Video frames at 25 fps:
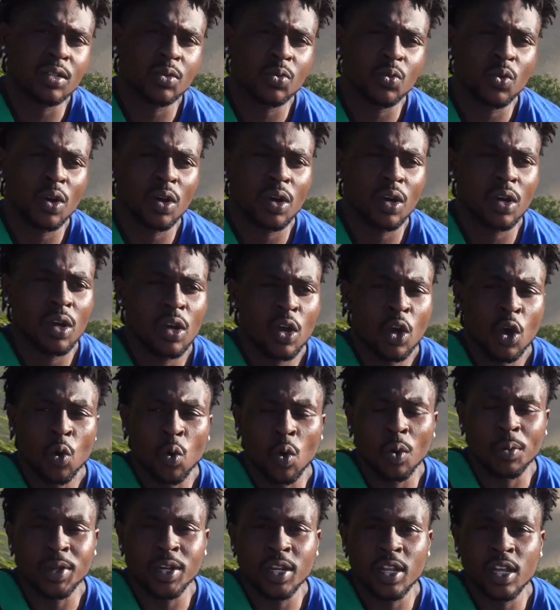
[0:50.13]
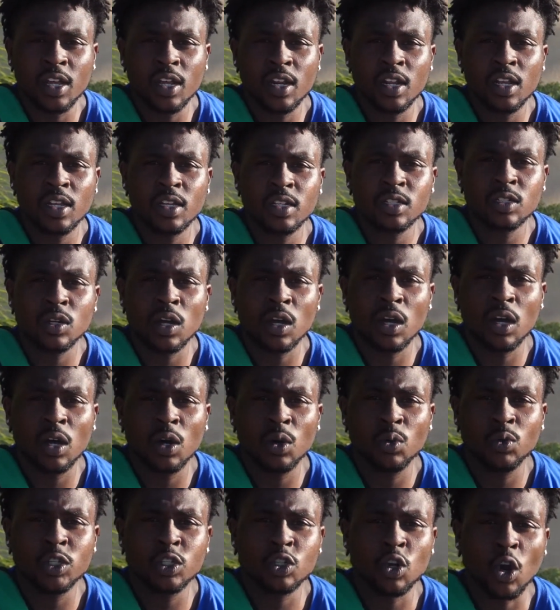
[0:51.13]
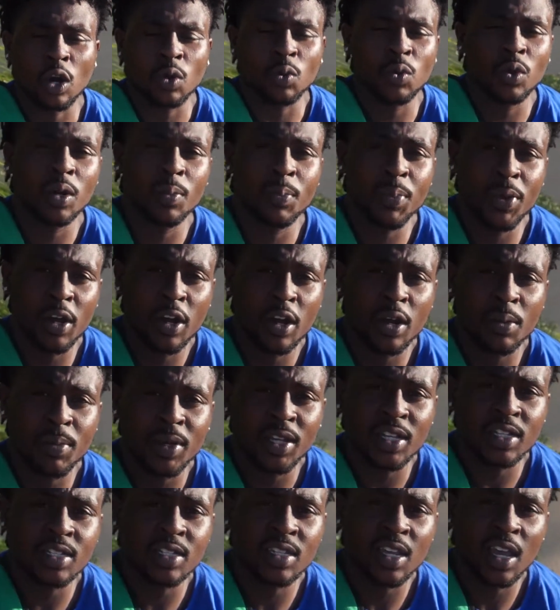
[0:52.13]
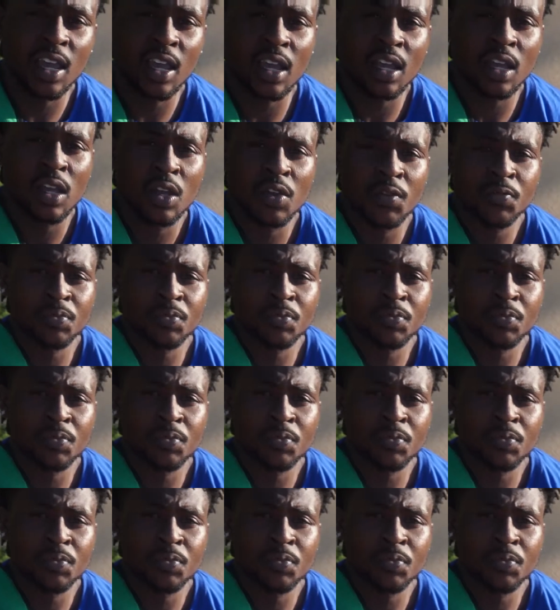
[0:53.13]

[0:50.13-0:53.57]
And what what we did is uh, we started with a pyramid set